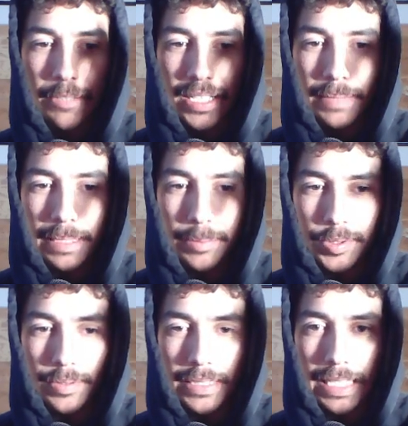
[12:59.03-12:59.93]
going to be able to
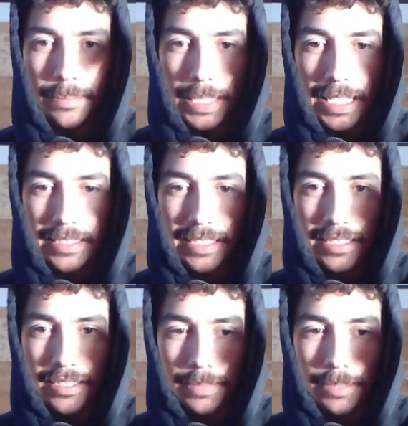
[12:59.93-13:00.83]
get back that
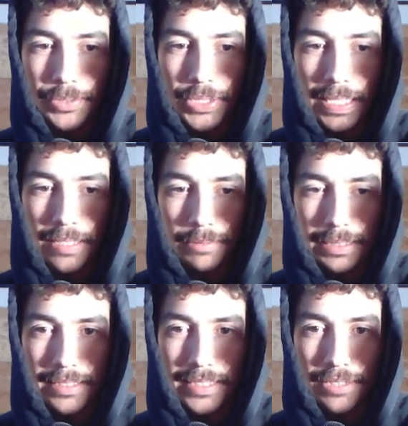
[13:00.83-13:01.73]
Gum Gum Giant with the
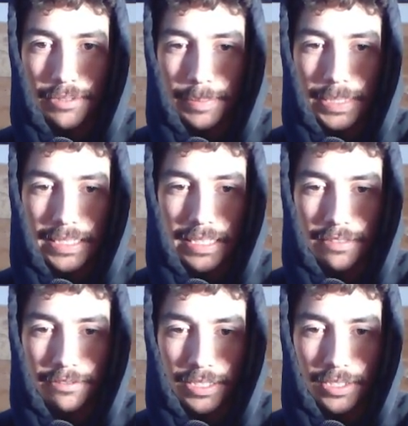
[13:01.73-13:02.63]
Senior Pink if
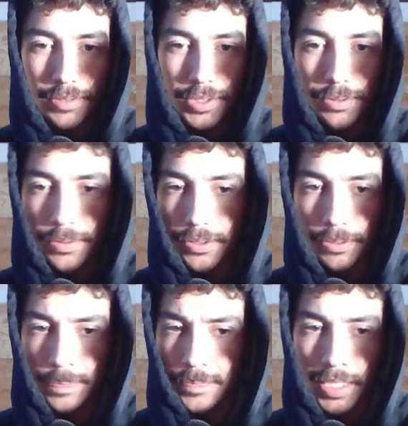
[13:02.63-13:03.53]
we so choose.
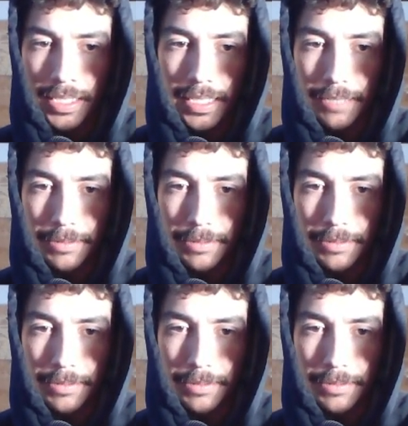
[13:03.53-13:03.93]
And we're